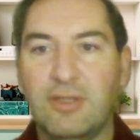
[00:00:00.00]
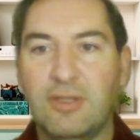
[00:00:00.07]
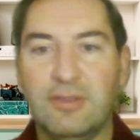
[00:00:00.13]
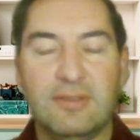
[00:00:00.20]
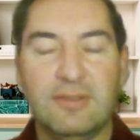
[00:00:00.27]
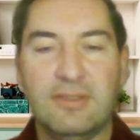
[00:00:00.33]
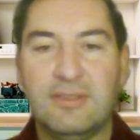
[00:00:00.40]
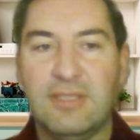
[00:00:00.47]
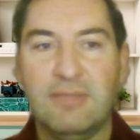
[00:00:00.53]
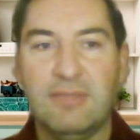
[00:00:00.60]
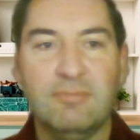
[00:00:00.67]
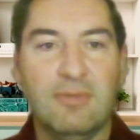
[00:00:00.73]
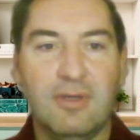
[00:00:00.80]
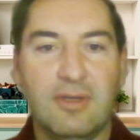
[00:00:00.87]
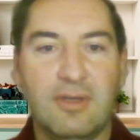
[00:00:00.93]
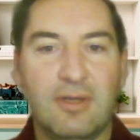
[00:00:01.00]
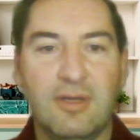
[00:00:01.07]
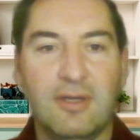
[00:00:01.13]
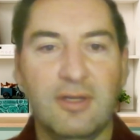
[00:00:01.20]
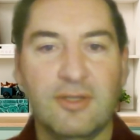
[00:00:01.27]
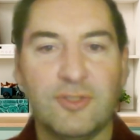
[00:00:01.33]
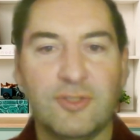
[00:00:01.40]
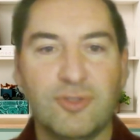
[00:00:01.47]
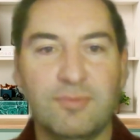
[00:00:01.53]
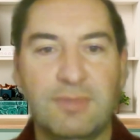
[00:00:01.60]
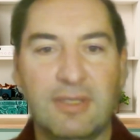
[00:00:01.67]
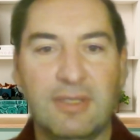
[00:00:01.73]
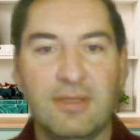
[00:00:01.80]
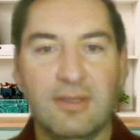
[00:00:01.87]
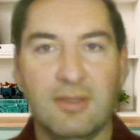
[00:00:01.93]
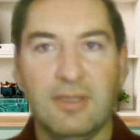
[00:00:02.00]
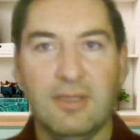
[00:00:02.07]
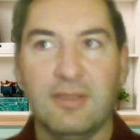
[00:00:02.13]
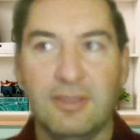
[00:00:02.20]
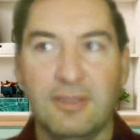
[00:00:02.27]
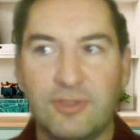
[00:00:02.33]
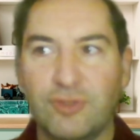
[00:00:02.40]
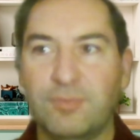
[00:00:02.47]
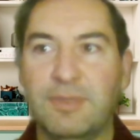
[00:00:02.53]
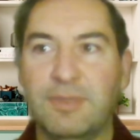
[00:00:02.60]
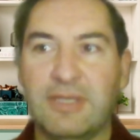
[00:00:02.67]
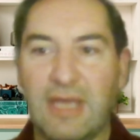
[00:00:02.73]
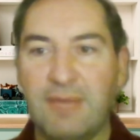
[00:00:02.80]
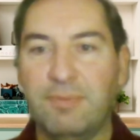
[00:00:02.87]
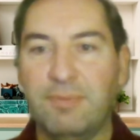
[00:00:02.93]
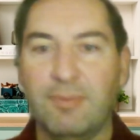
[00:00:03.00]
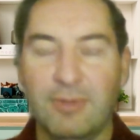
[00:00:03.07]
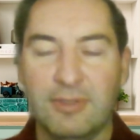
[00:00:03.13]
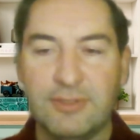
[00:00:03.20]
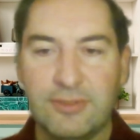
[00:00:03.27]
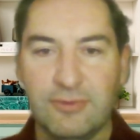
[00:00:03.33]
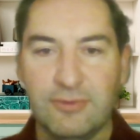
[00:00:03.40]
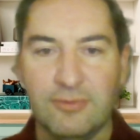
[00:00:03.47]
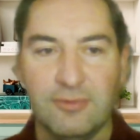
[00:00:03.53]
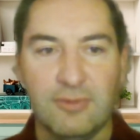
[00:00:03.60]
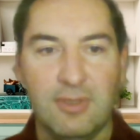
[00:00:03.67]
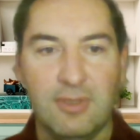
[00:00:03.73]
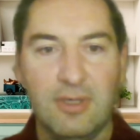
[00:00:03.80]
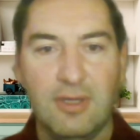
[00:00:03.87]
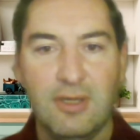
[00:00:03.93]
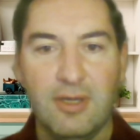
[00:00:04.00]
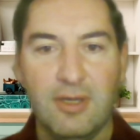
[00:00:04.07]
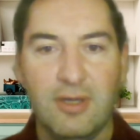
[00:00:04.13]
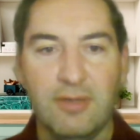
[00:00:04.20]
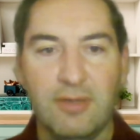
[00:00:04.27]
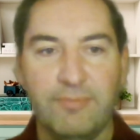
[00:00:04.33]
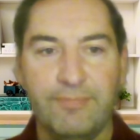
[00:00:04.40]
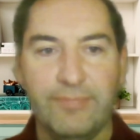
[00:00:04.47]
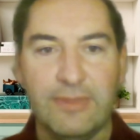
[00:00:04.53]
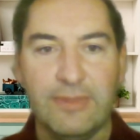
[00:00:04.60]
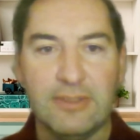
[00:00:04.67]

the team should be like it should be capable to